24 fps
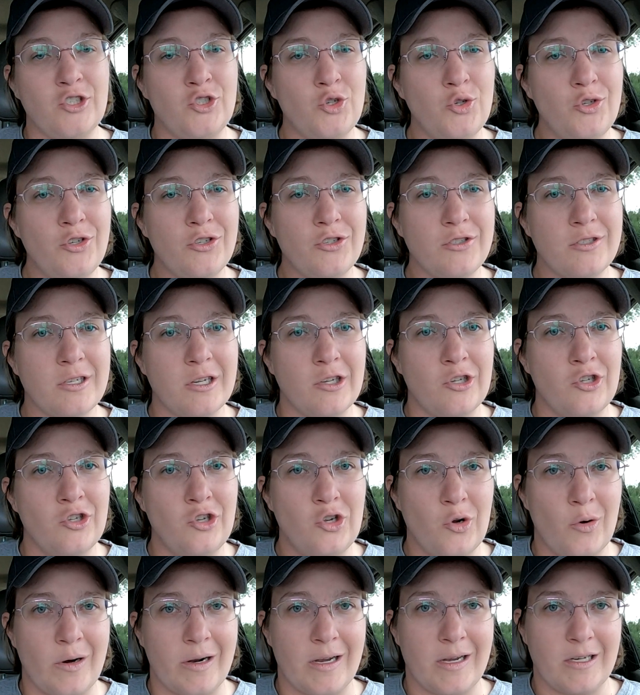Junior's
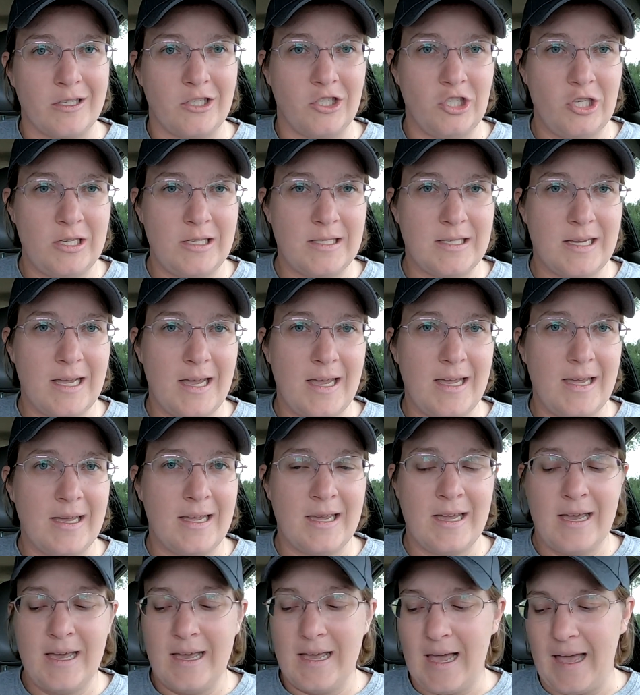New York
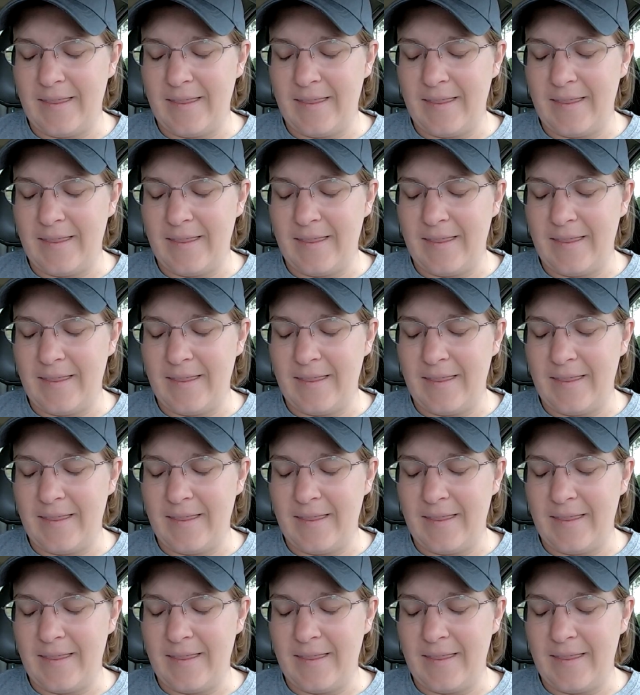cheesecake.